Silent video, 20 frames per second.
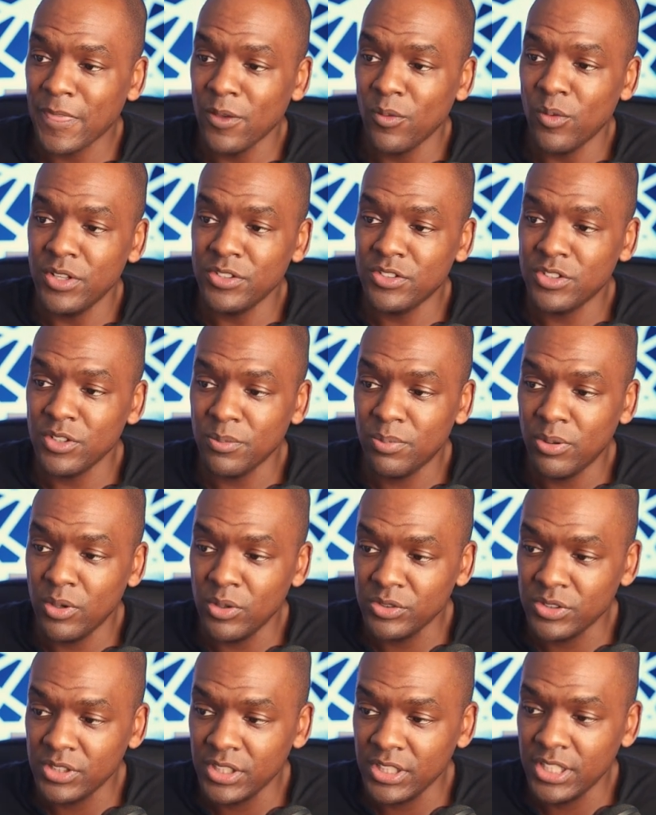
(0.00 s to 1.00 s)
Once they're
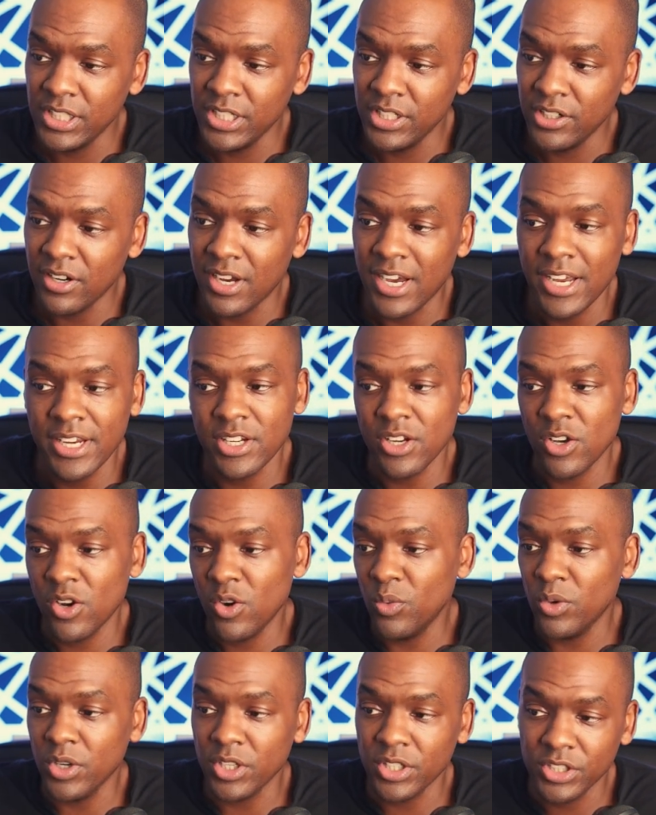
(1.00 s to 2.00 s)
posted here, I know
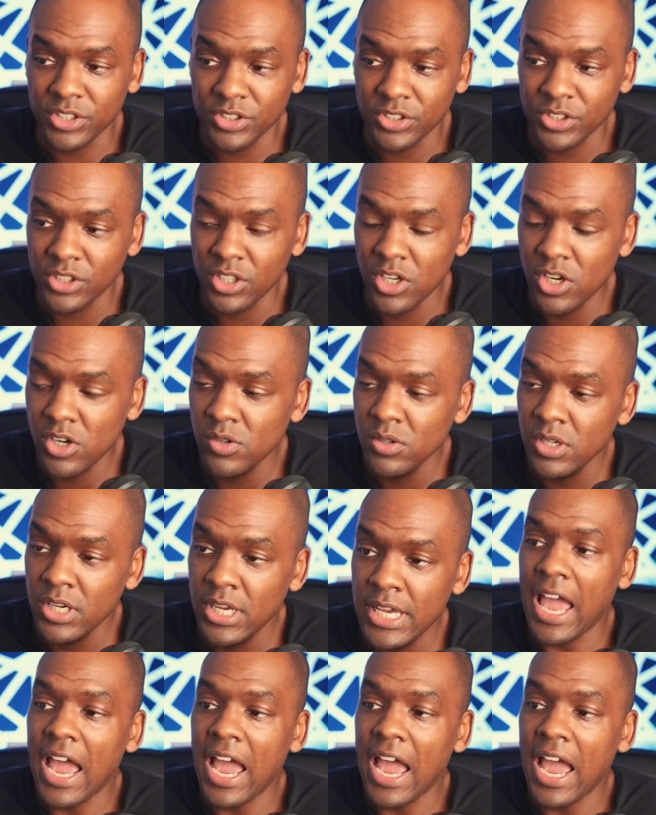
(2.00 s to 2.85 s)
we're good to go.